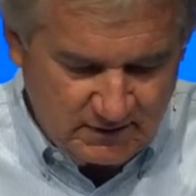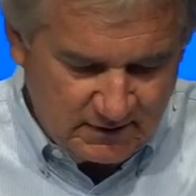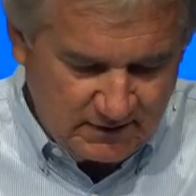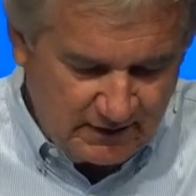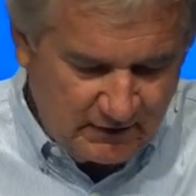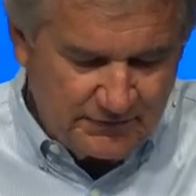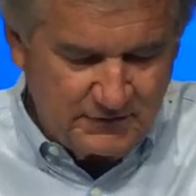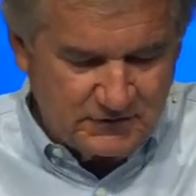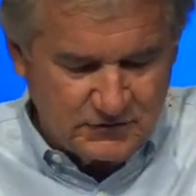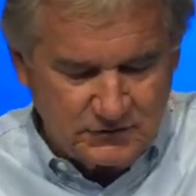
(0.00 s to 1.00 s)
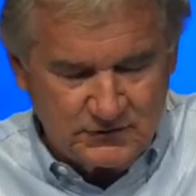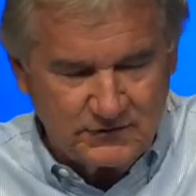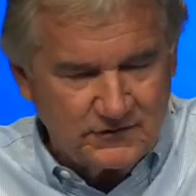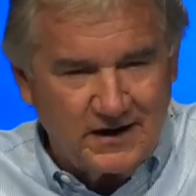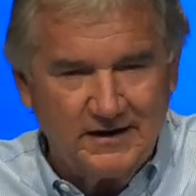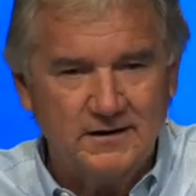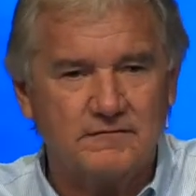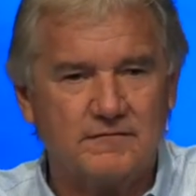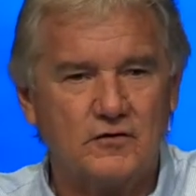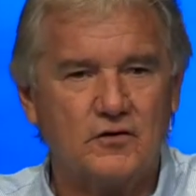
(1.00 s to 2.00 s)
A healthy church is standing
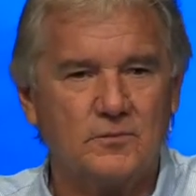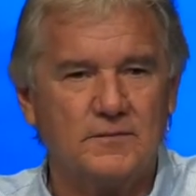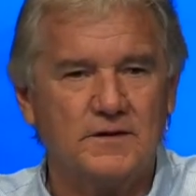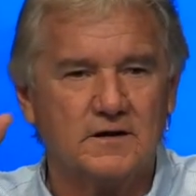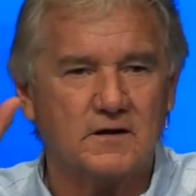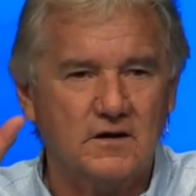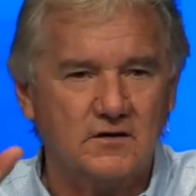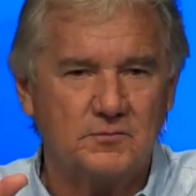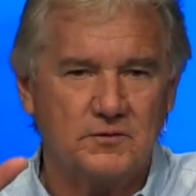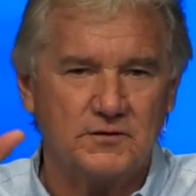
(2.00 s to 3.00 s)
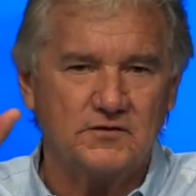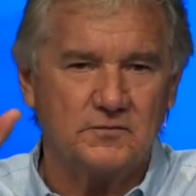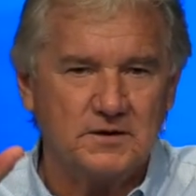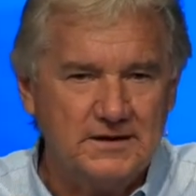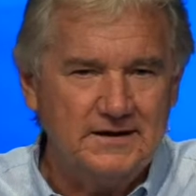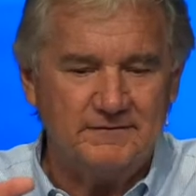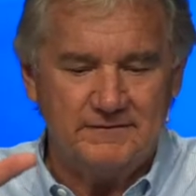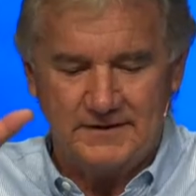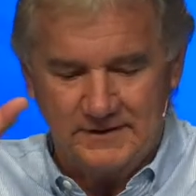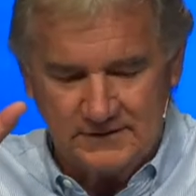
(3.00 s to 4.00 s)
firm in the gospel and its belief
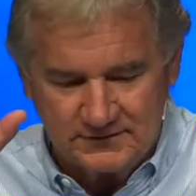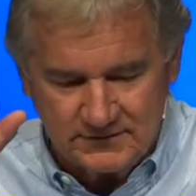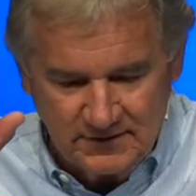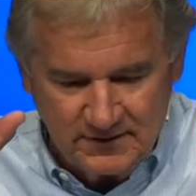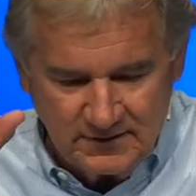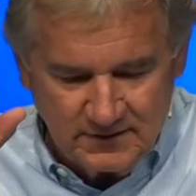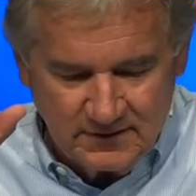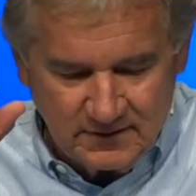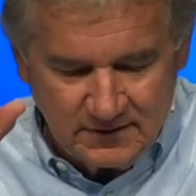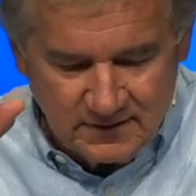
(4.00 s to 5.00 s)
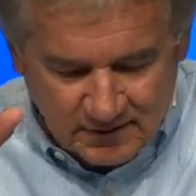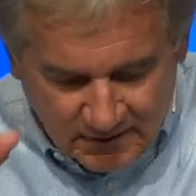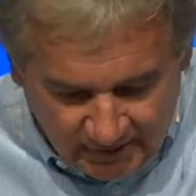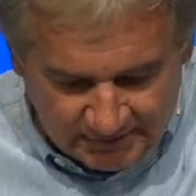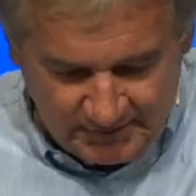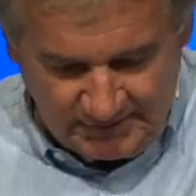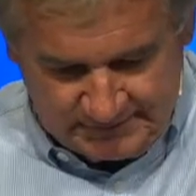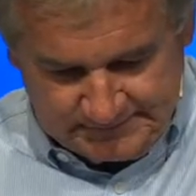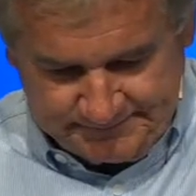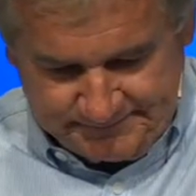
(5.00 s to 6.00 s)
and in its conduct.
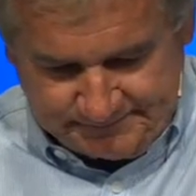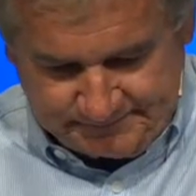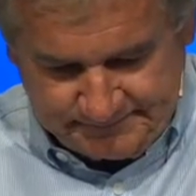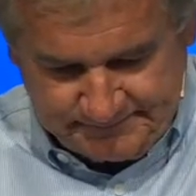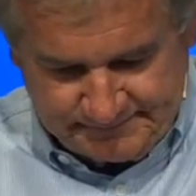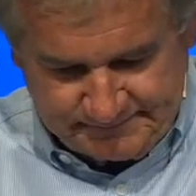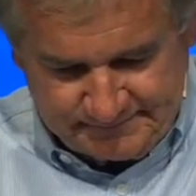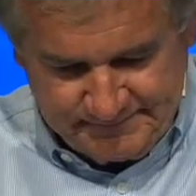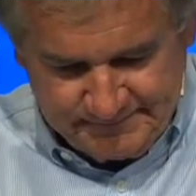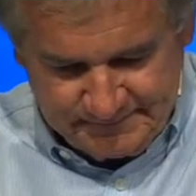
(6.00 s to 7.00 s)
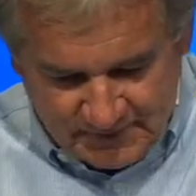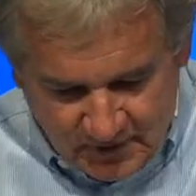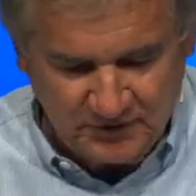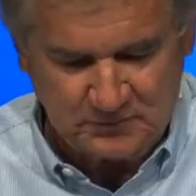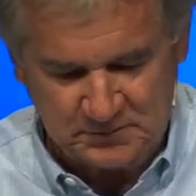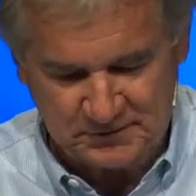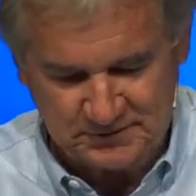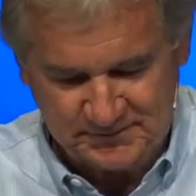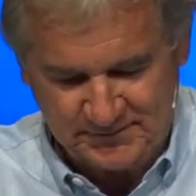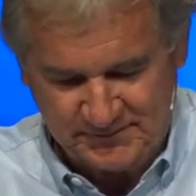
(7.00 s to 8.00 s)
The gospel,
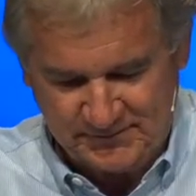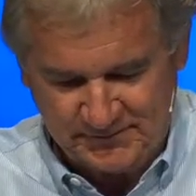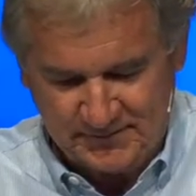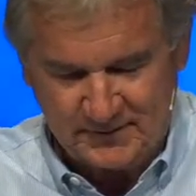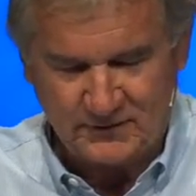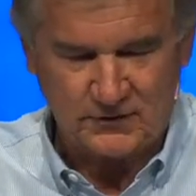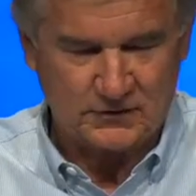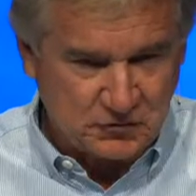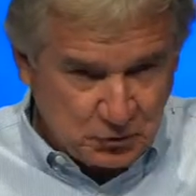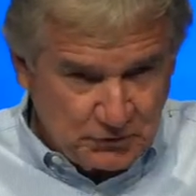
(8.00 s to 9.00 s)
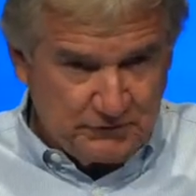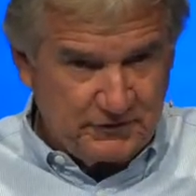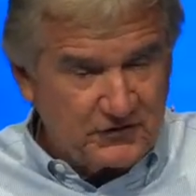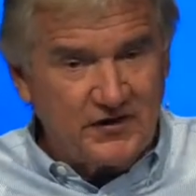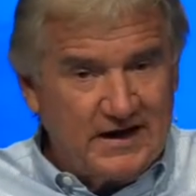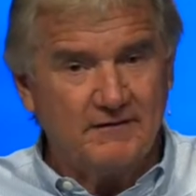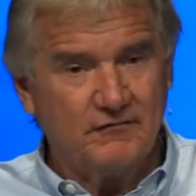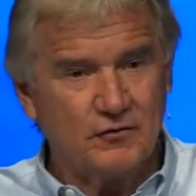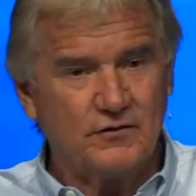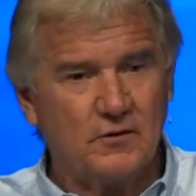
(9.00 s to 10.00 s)
the truth of a
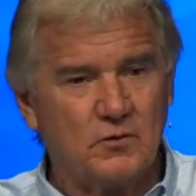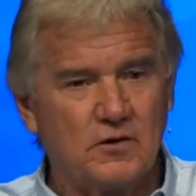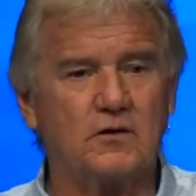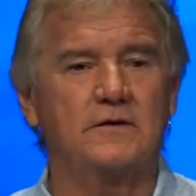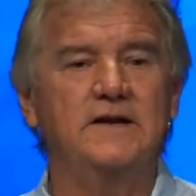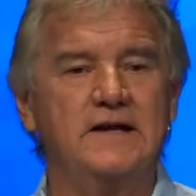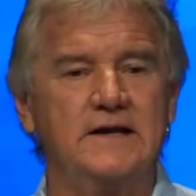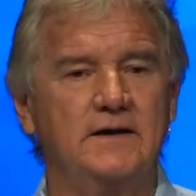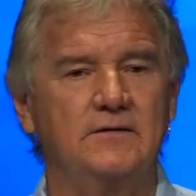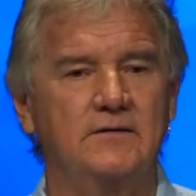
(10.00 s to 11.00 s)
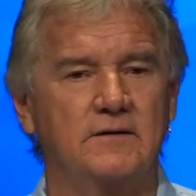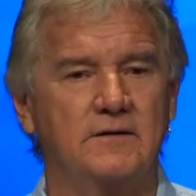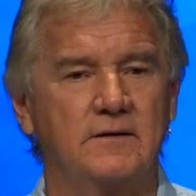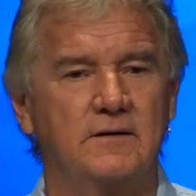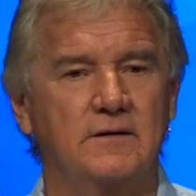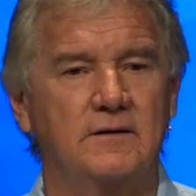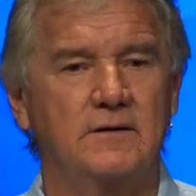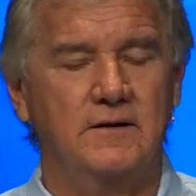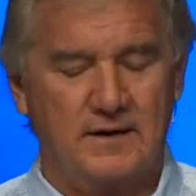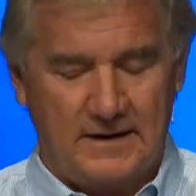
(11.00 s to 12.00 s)
Savior that we all need,
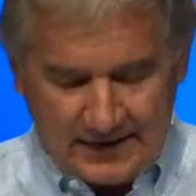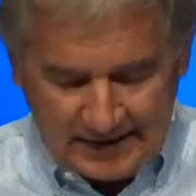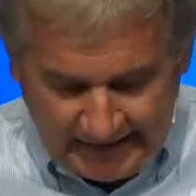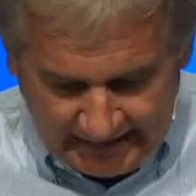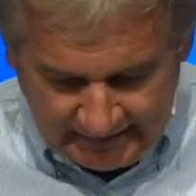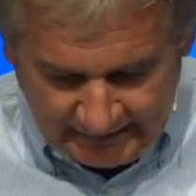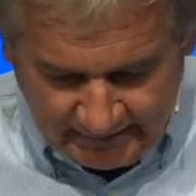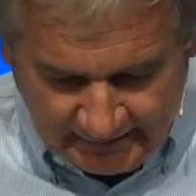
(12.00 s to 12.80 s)
and